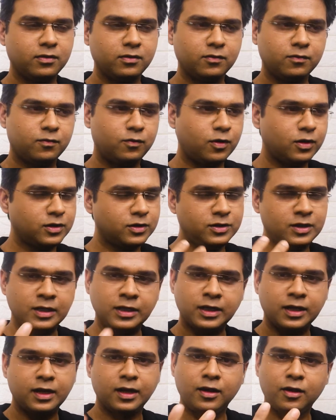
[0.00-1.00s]
for
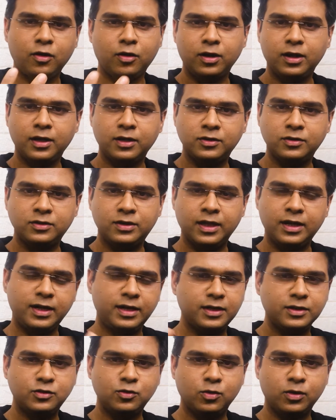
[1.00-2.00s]
general knowledge, then
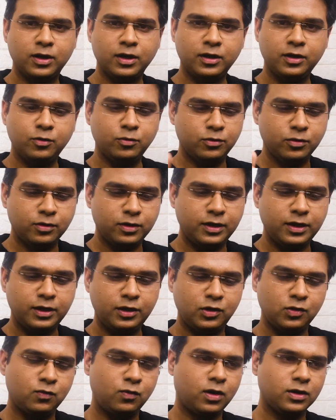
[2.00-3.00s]
it is okay. You don't
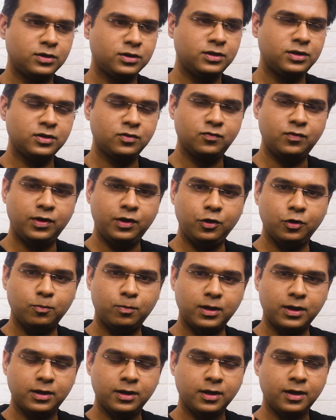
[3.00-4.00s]
need to watch this video.
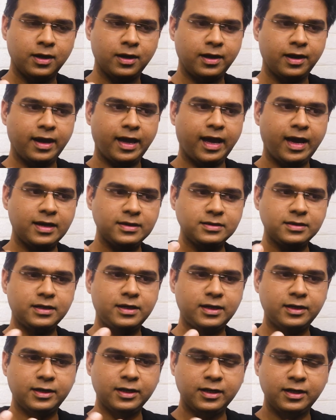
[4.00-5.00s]
But as a
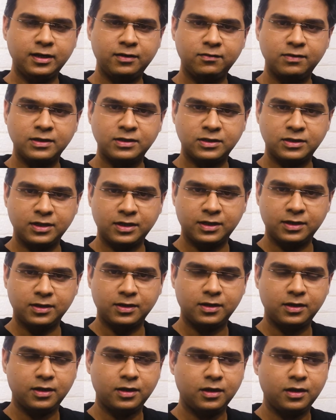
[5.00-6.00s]
retail investor,
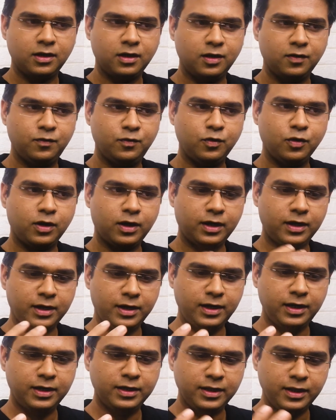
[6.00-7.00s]
if you are
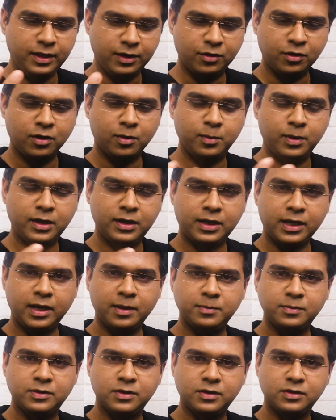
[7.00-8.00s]
reading the Economic
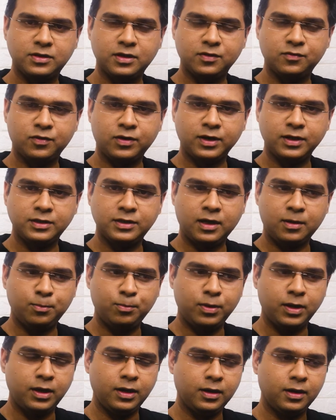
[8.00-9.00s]
Times, say for
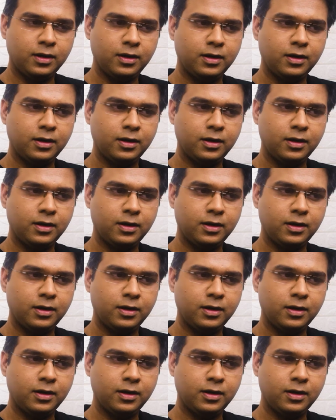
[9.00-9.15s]
example,